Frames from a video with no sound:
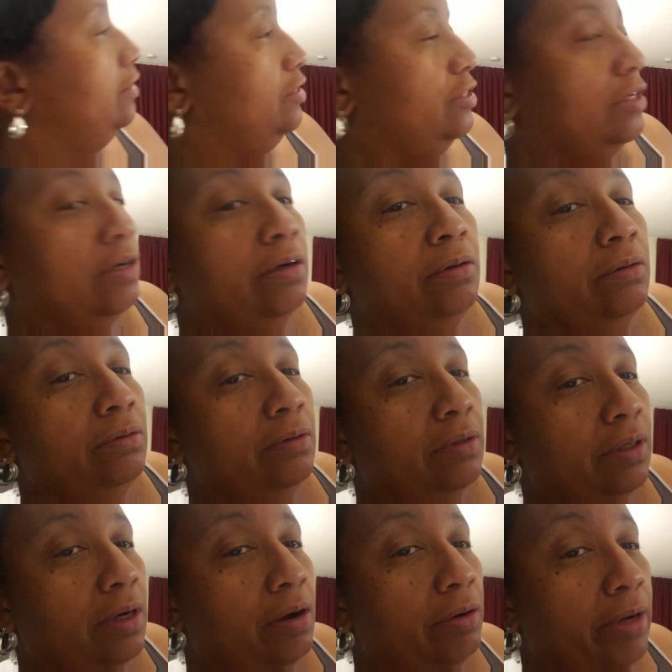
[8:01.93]
So,
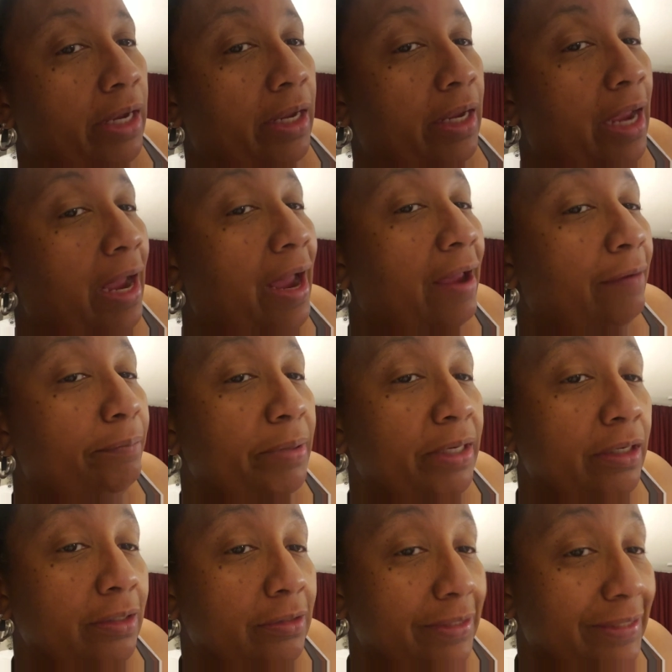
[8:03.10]
okay, I have
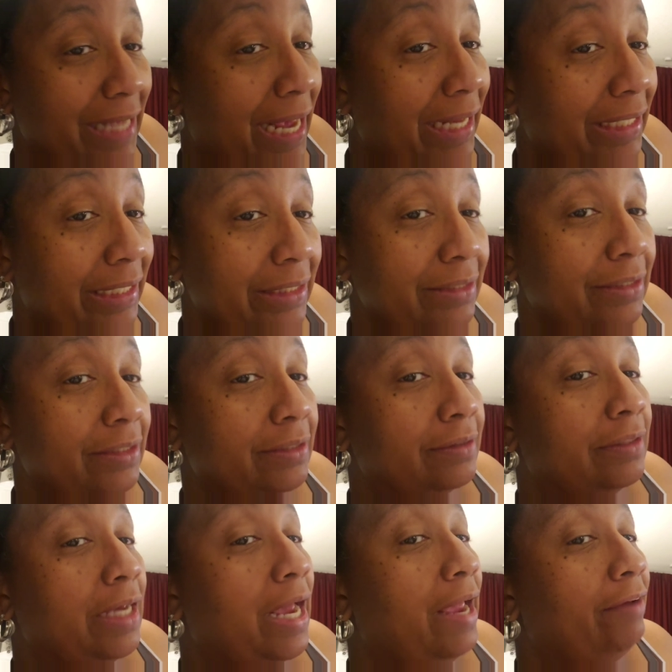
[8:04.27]
been silent.
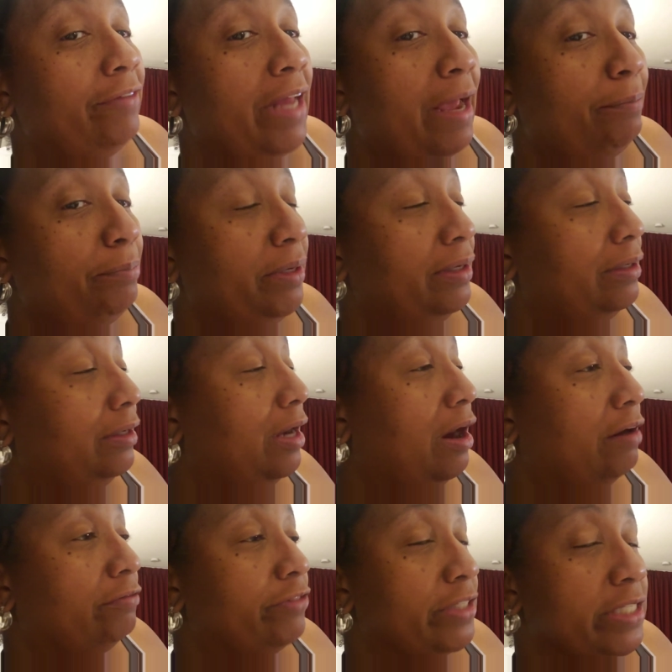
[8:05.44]
I have not been
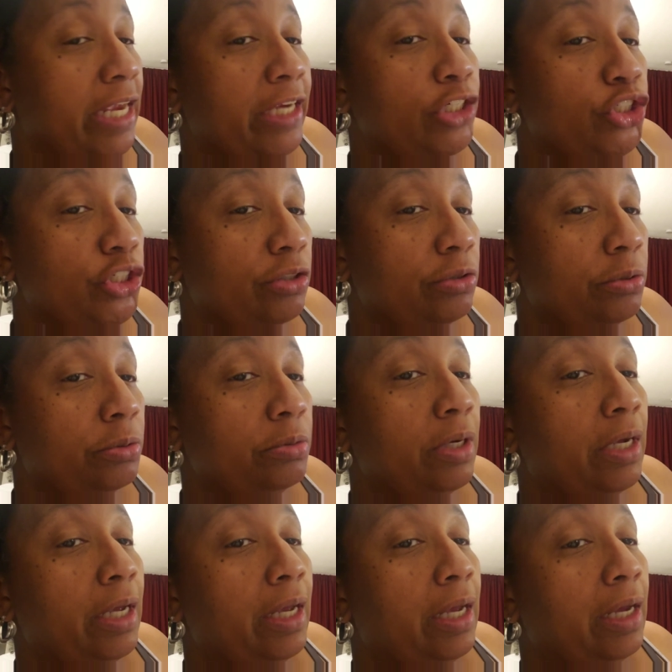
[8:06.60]
confrontational.
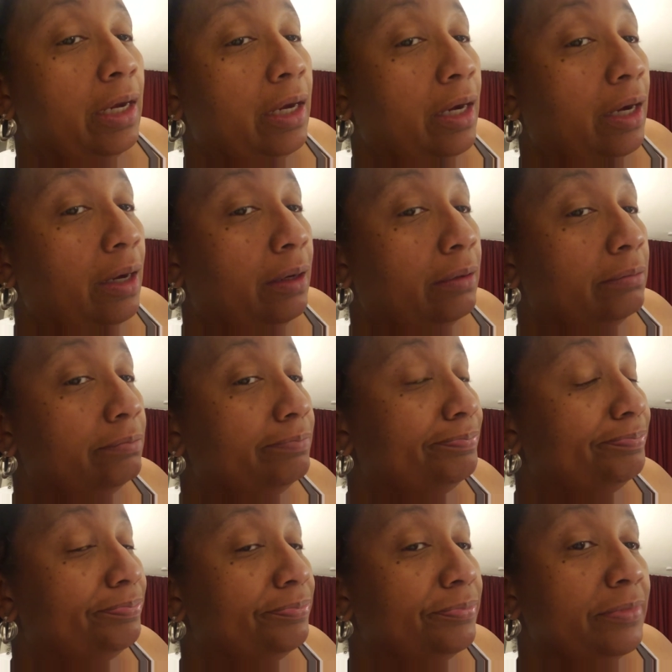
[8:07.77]
Um,
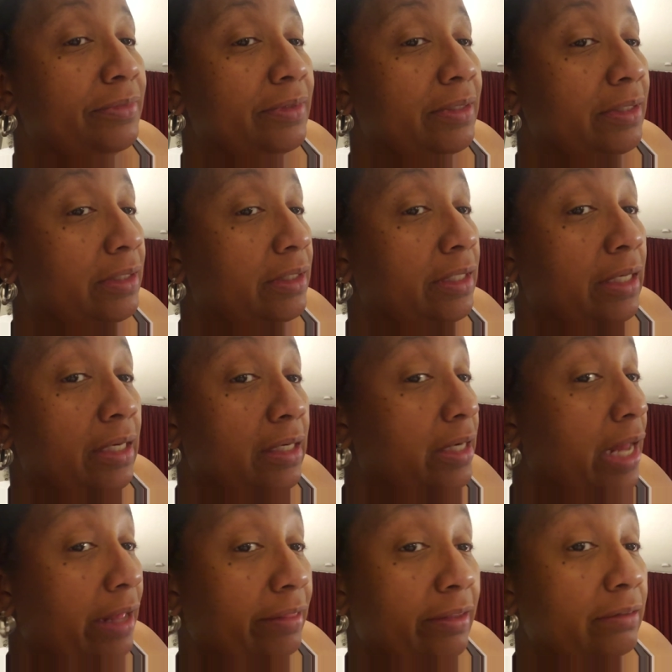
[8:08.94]

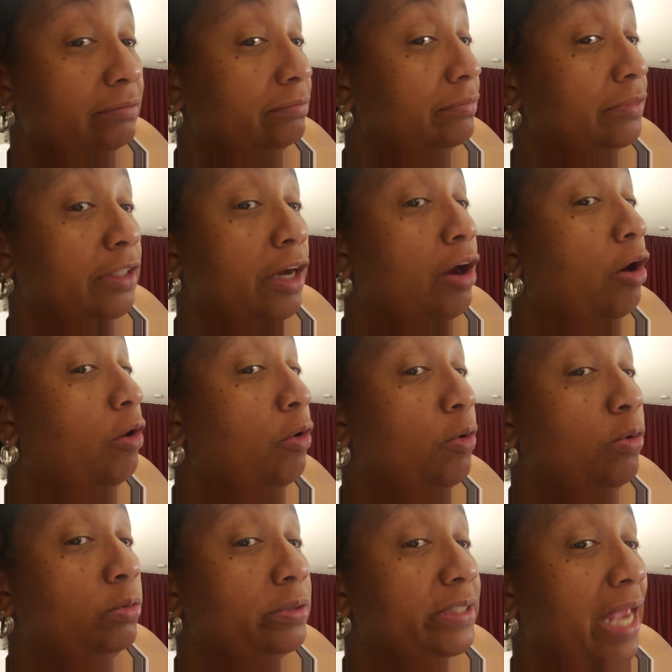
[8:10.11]
nothing the
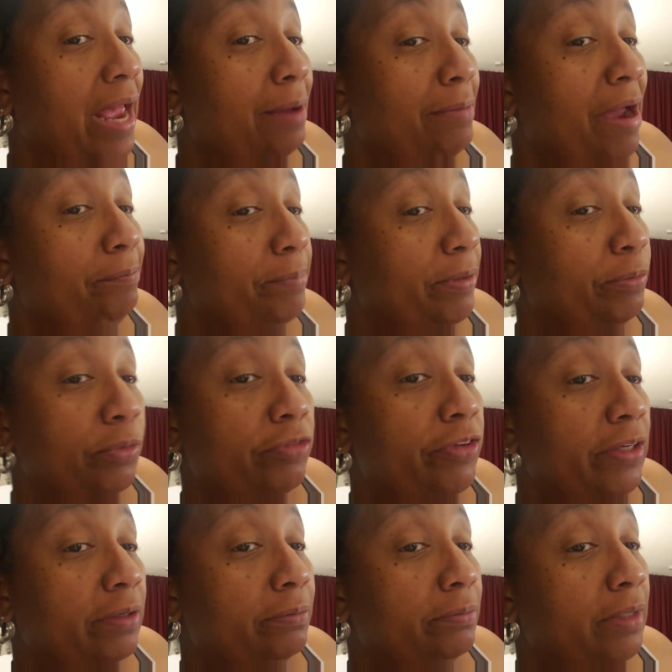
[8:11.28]
whole time I've been with
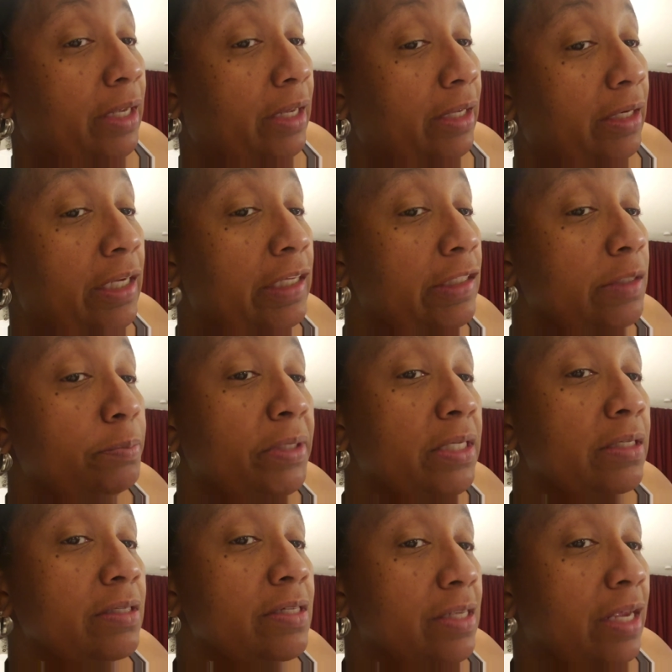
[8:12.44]
him. And he's
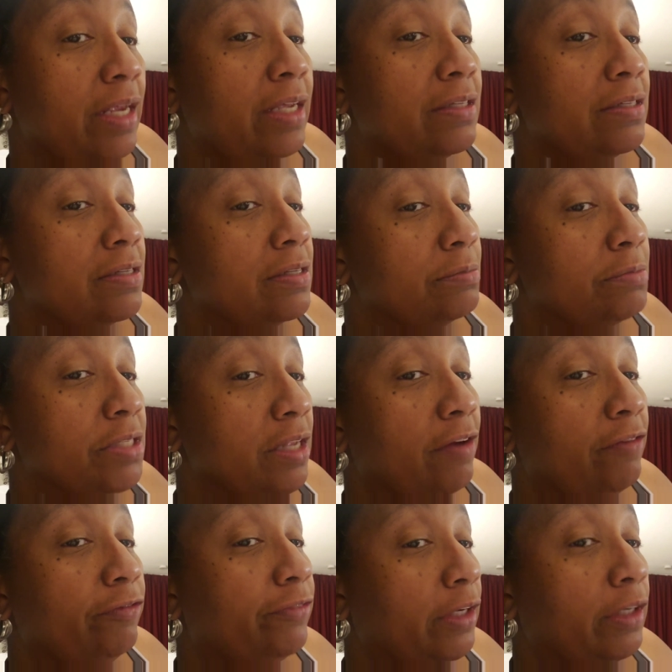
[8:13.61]
been saying some
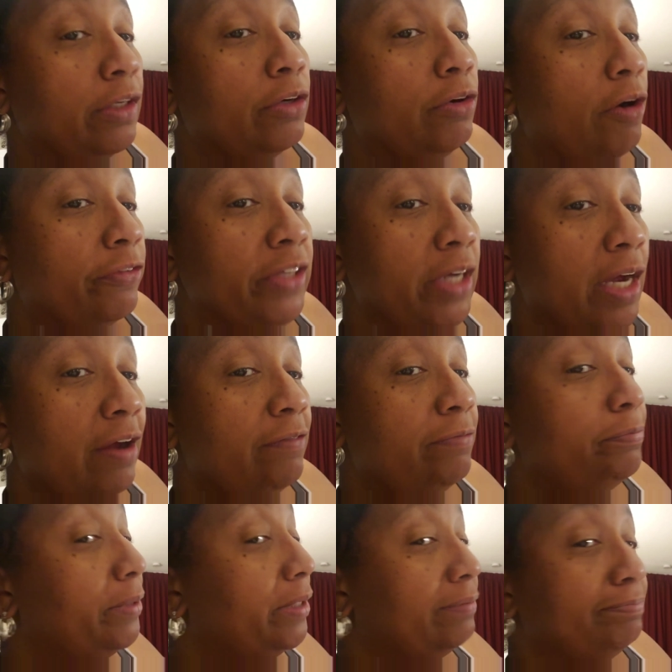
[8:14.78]
stuff a little off the cuff,
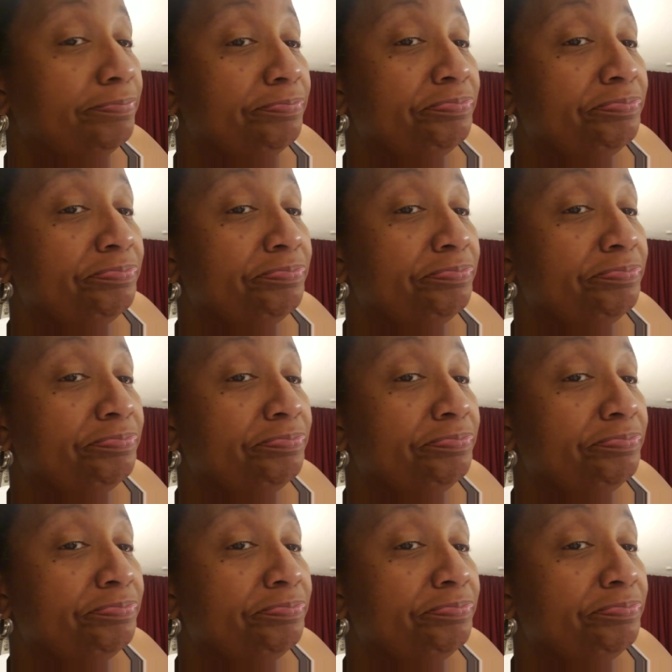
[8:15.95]
but